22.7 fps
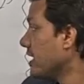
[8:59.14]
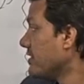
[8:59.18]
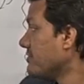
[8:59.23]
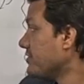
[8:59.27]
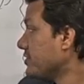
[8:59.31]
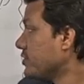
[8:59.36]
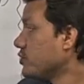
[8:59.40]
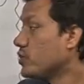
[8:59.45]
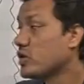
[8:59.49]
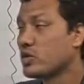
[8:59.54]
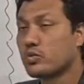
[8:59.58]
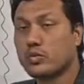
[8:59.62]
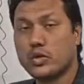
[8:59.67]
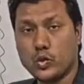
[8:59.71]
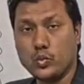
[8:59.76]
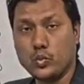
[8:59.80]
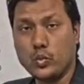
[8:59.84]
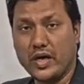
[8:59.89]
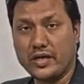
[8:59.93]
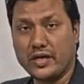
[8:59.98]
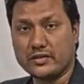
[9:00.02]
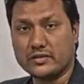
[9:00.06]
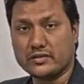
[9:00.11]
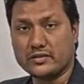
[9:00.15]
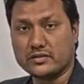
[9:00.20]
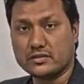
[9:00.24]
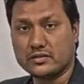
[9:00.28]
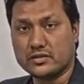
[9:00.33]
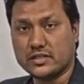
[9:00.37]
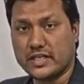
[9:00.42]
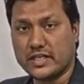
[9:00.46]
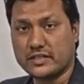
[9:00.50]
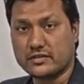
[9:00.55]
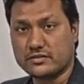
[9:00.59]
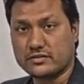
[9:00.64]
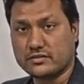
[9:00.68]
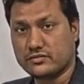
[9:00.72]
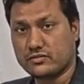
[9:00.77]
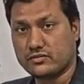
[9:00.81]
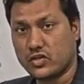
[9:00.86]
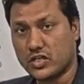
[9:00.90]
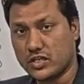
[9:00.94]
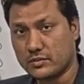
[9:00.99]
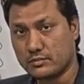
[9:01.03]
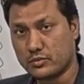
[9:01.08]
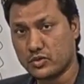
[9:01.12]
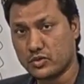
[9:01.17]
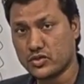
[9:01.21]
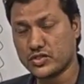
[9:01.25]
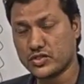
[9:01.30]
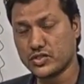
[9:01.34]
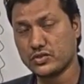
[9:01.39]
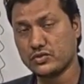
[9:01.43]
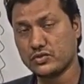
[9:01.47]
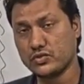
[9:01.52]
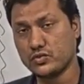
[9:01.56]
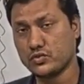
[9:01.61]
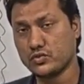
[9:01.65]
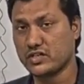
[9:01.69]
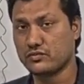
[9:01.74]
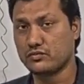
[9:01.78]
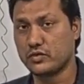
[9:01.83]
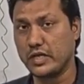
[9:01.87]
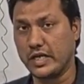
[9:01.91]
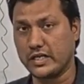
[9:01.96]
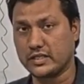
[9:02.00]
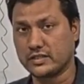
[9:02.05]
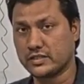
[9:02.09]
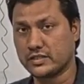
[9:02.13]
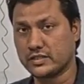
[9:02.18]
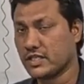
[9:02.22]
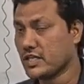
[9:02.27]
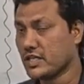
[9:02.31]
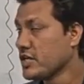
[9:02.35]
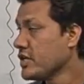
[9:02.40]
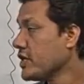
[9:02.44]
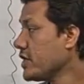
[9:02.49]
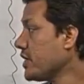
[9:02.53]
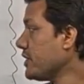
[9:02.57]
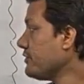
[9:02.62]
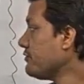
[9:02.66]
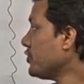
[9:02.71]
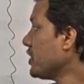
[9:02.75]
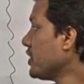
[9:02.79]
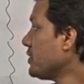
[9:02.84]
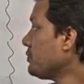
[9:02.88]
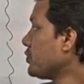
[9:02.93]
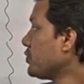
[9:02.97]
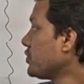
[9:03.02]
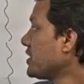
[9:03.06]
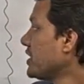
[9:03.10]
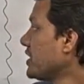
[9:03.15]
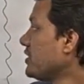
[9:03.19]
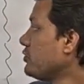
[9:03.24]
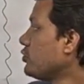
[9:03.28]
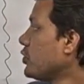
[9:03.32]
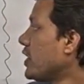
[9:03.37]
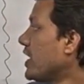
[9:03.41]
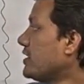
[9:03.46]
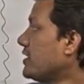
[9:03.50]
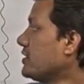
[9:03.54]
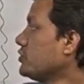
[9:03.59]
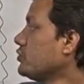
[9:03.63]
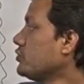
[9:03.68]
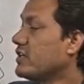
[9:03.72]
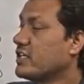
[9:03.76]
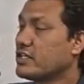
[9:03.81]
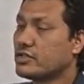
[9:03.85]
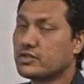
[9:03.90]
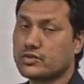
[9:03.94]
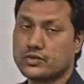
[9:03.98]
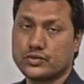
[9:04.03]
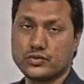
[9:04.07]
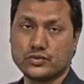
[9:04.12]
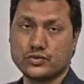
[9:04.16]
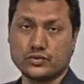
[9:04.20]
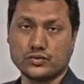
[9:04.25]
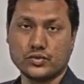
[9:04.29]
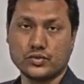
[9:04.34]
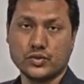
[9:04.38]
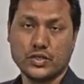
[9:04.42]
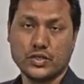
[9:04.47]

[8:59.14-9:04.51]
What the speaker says: f0 equal to 1, right. For input 0, you get 1. If you input here 1, you will get 2.